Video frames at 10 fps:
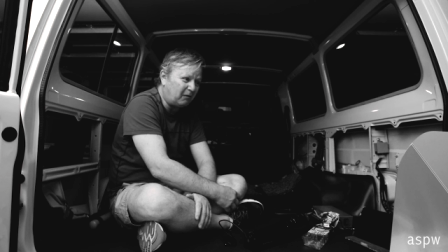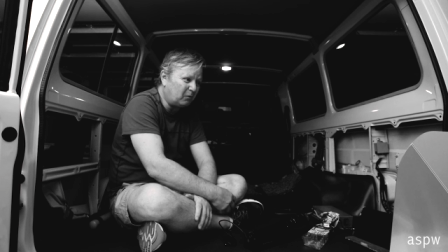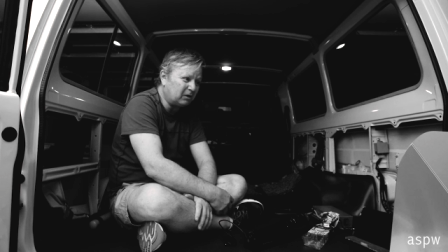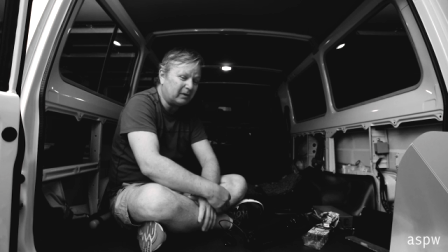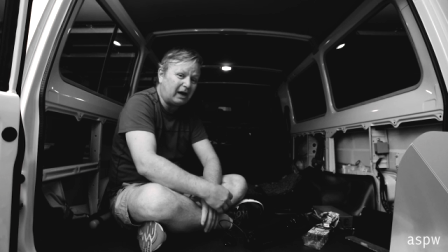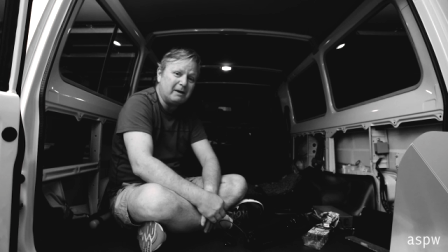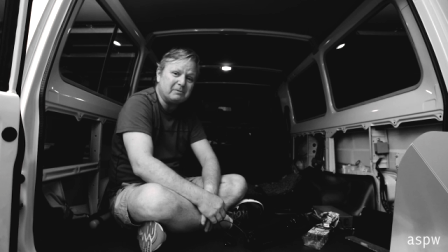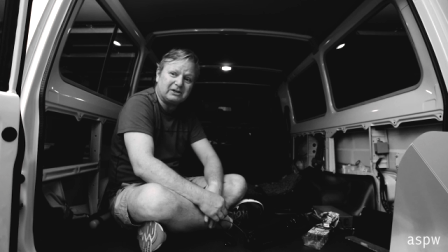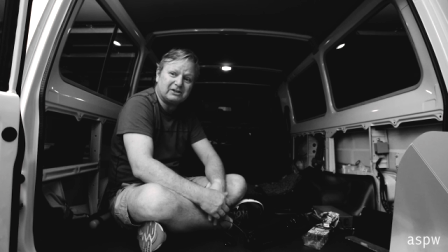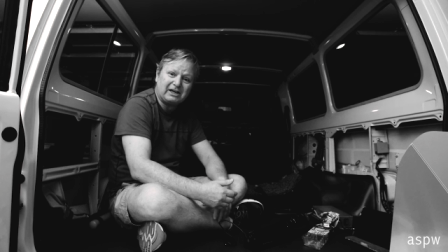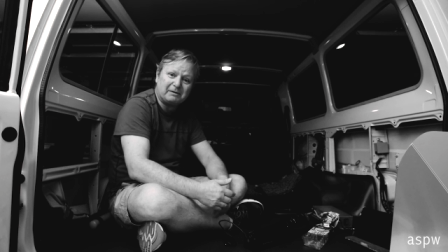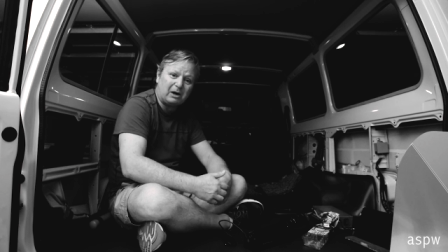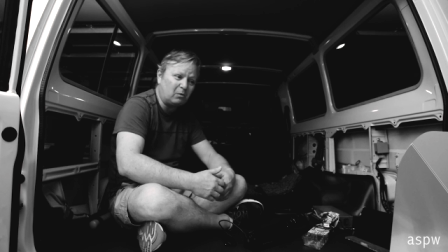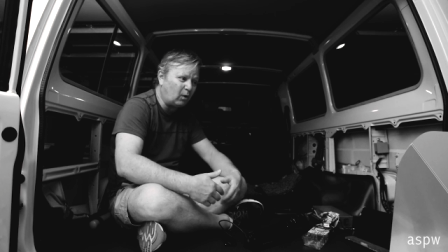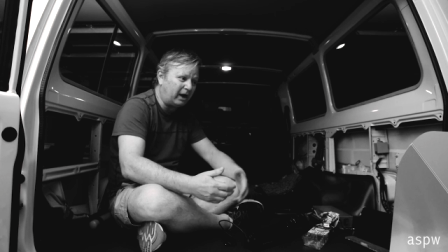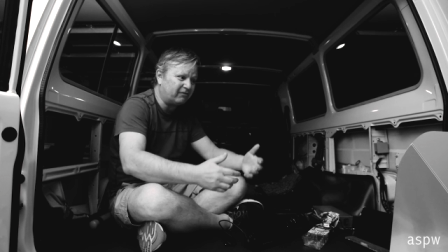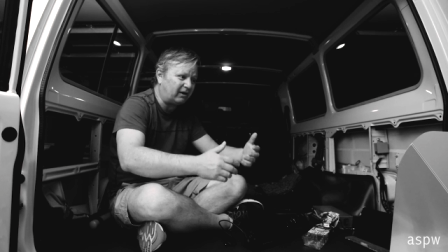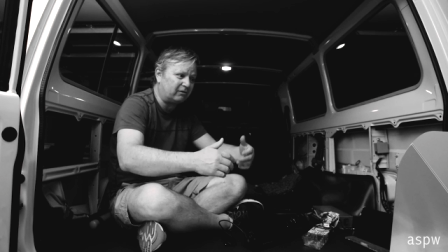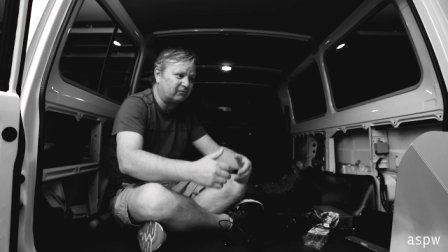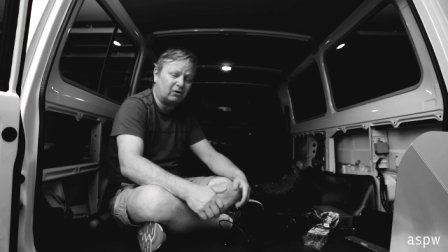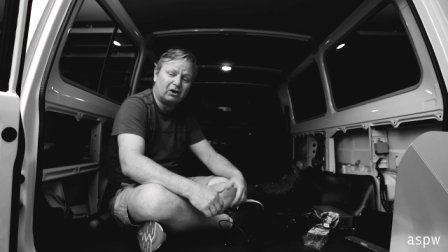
What am, I'm going to take my wife out for